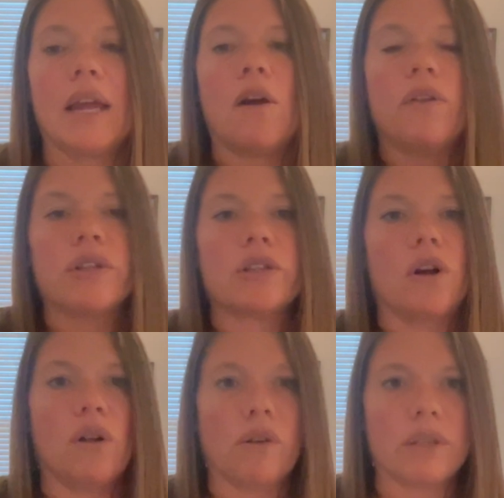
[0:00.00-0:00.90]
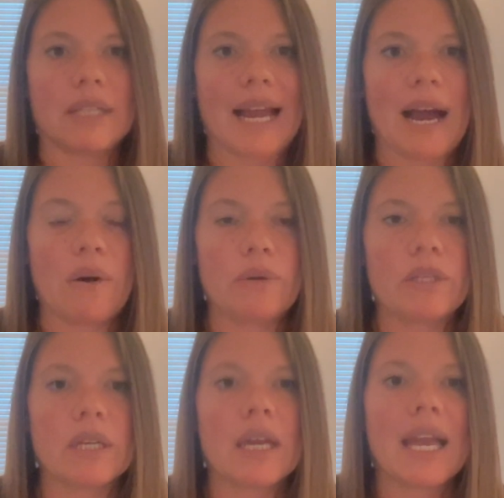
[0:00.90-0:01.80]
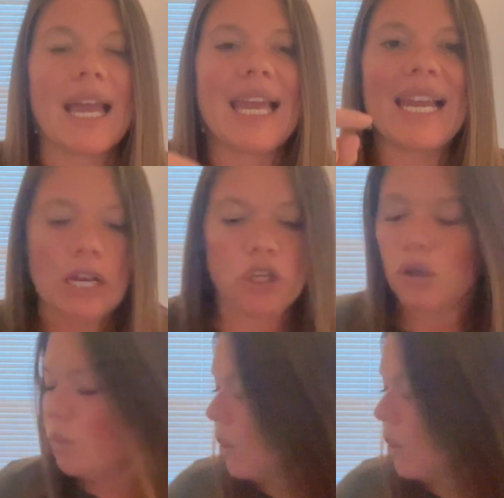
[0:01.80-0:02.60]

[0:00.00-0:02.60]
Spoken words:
all the skulls out. Each